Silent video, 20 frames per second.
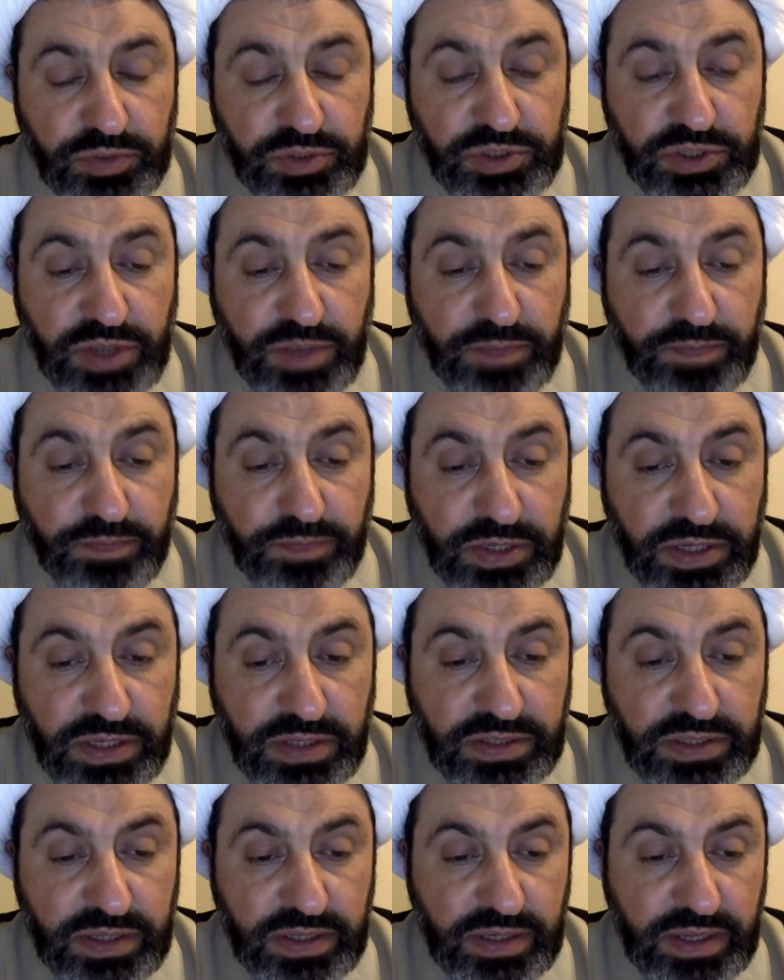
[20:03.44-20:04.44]

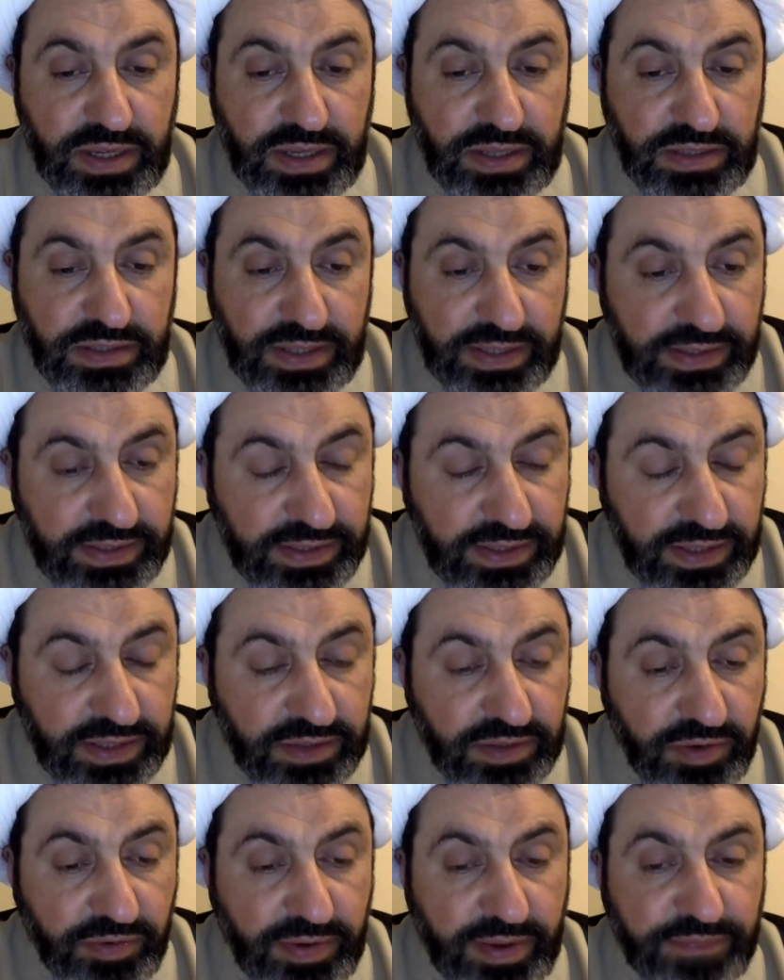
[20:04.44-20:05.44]
submit and
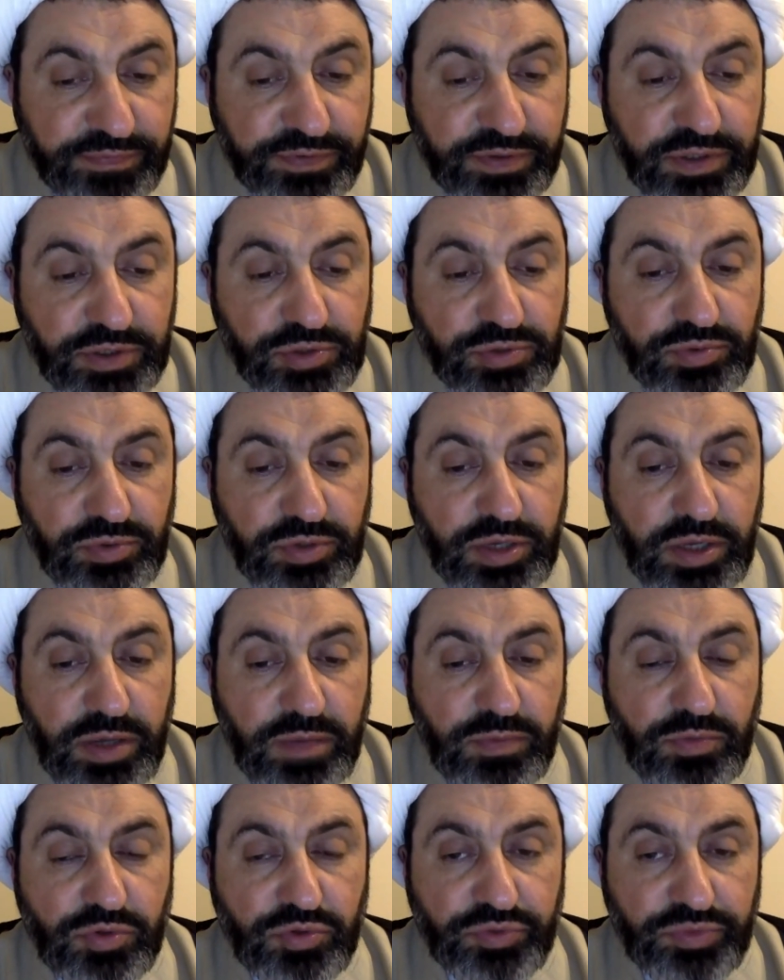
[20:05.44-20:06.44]
delegate our affairs to
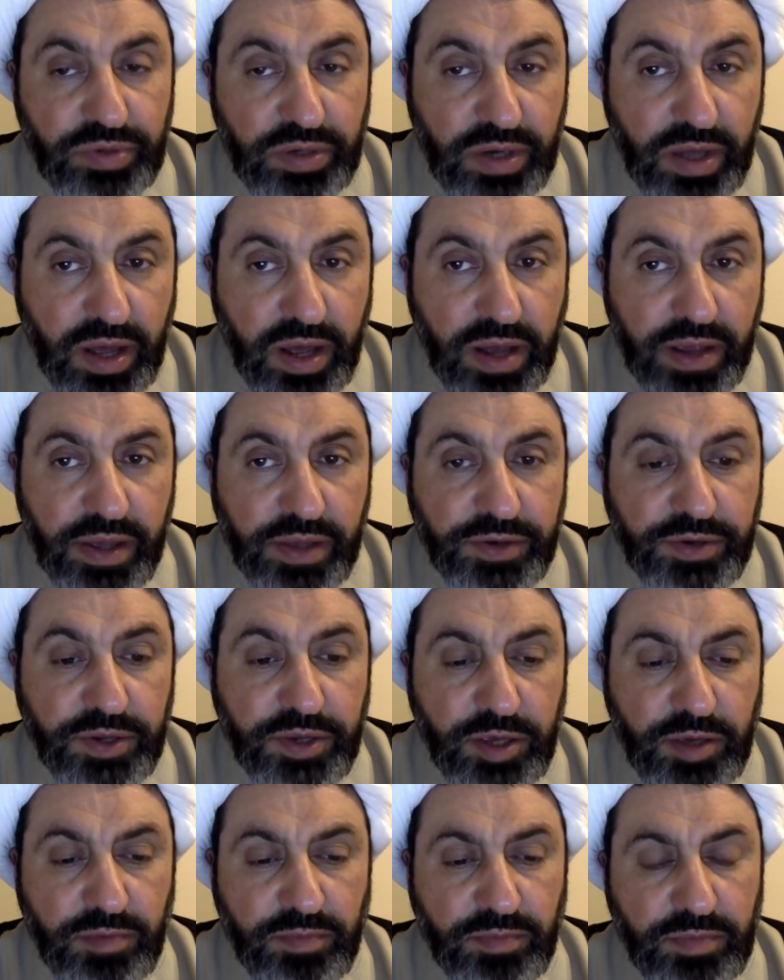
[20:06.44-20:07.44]
him, to rely on
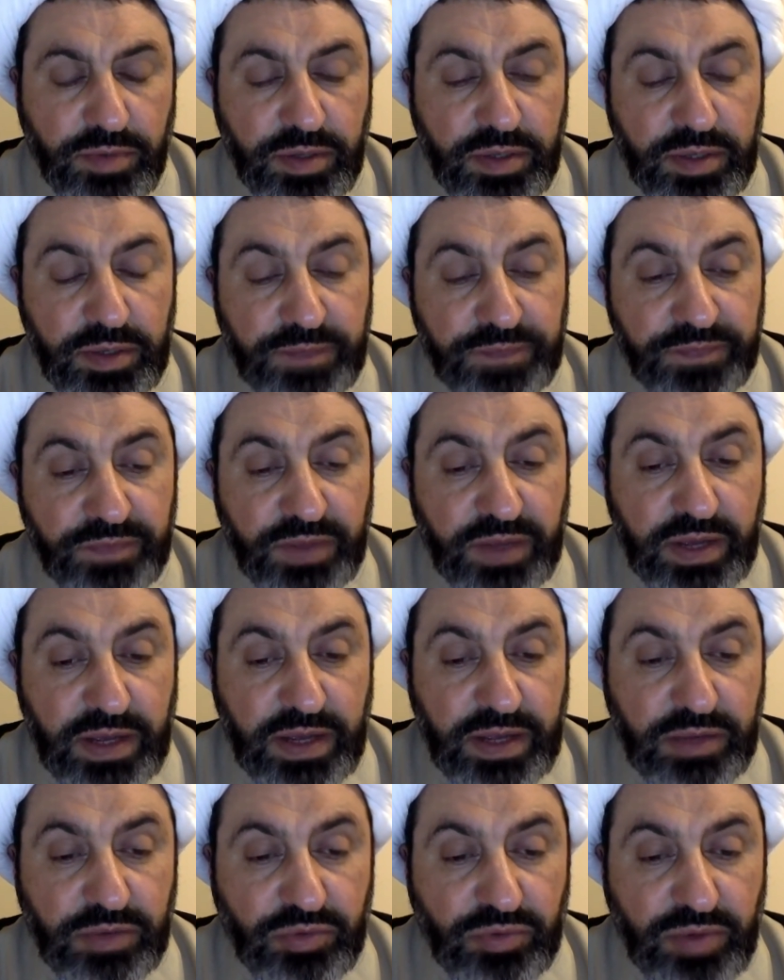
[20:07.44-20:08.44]
him,
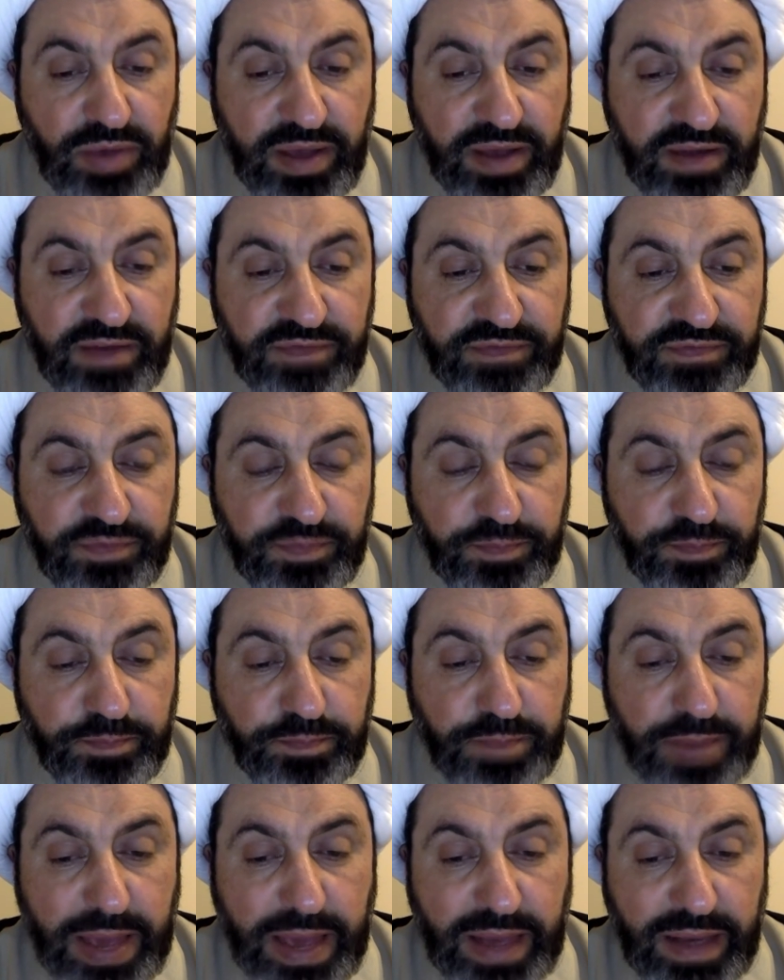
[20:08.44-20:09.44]
and to have
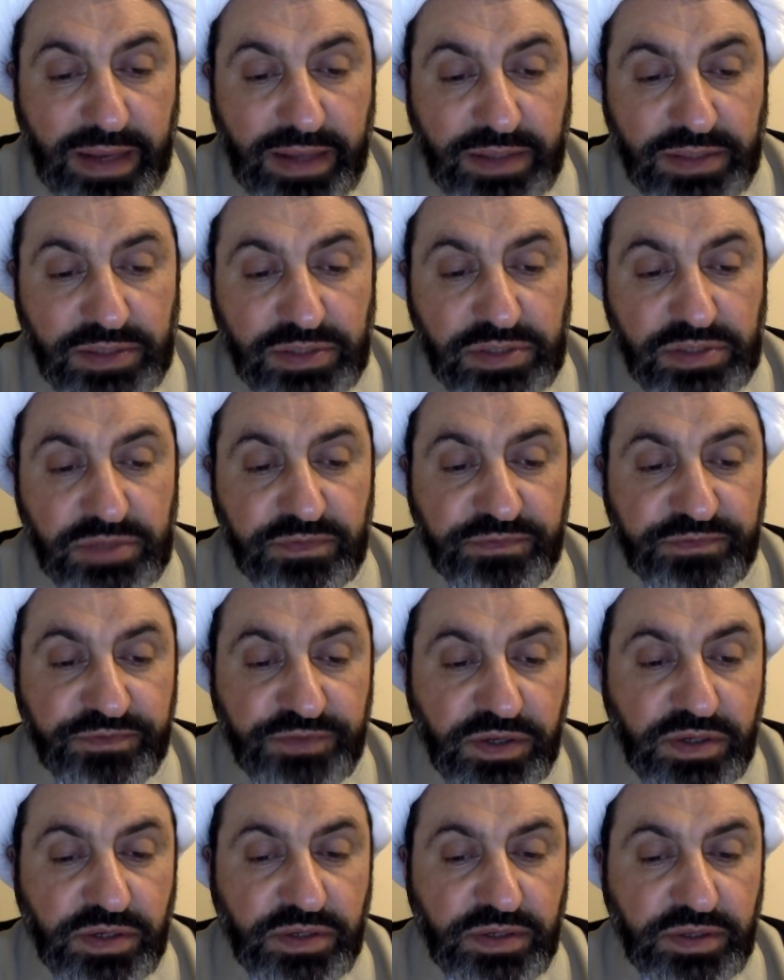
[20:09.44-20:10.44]
balance,
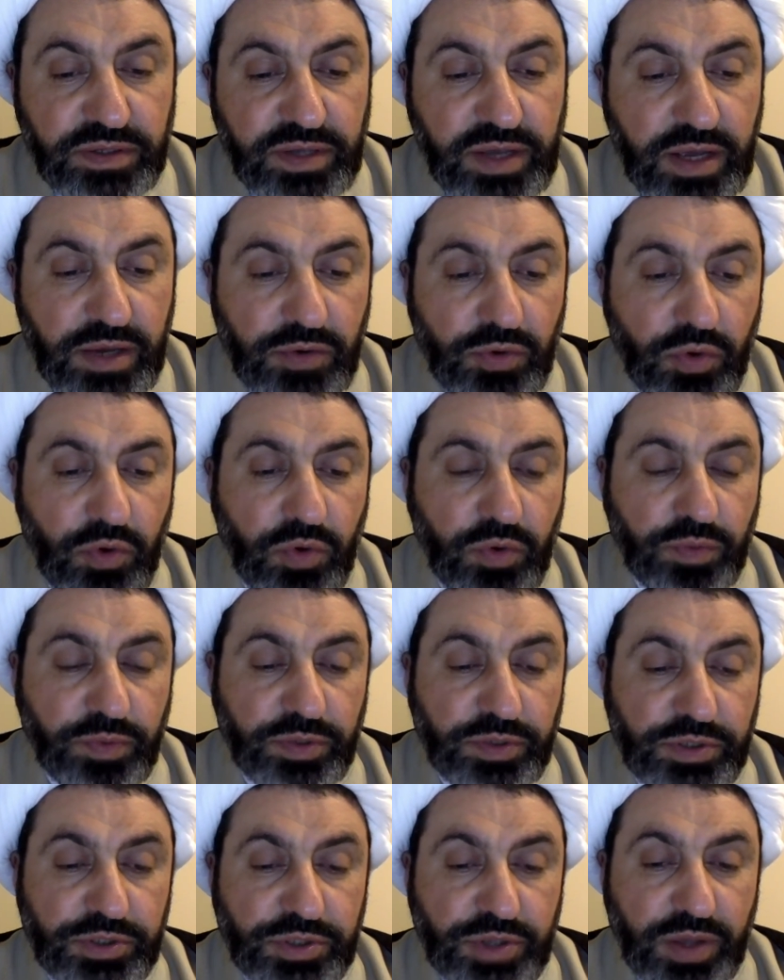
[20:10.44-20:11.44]
fear, and hope,
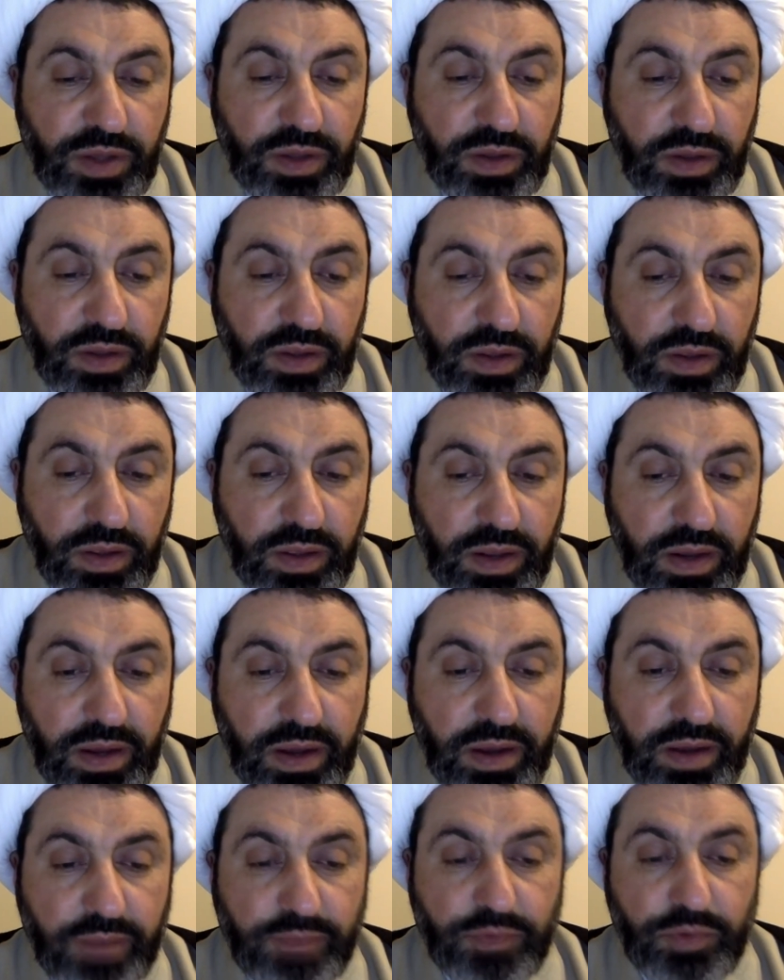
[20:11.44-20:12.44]
inshallah.
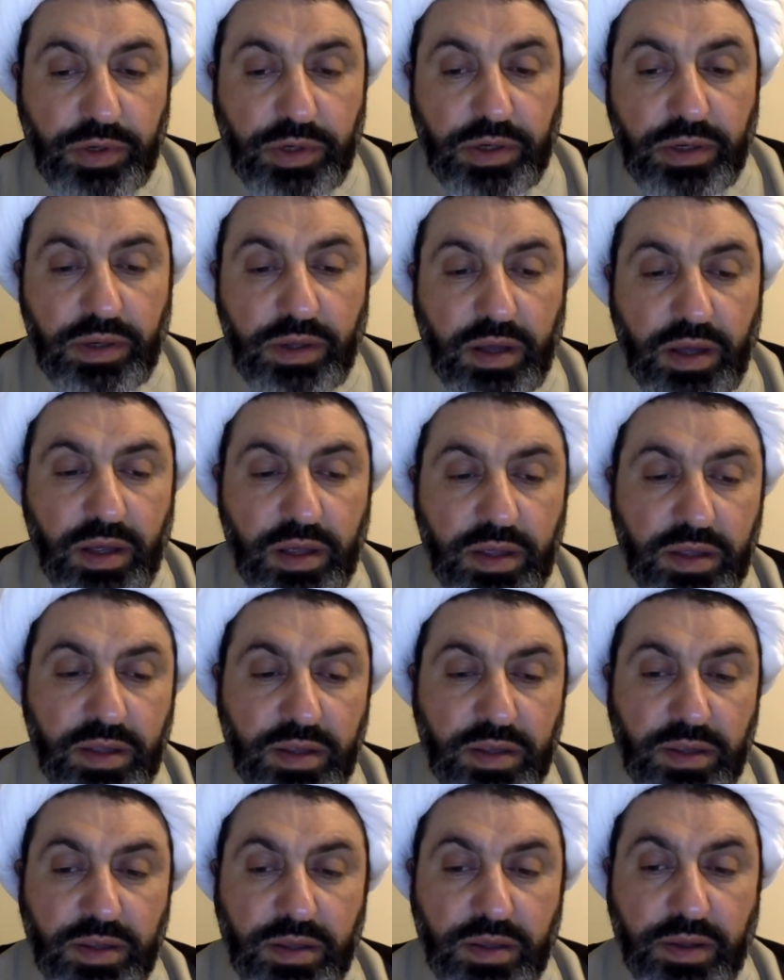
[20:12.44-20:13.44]
Alhamdulillah,
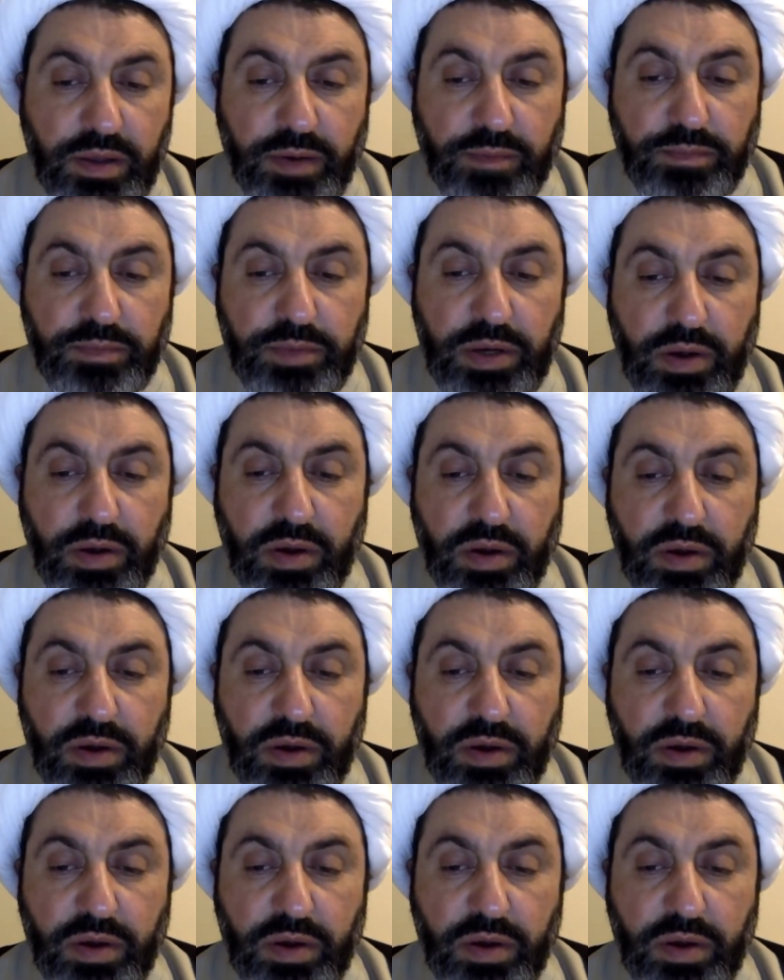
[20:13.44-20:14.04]
Rabbil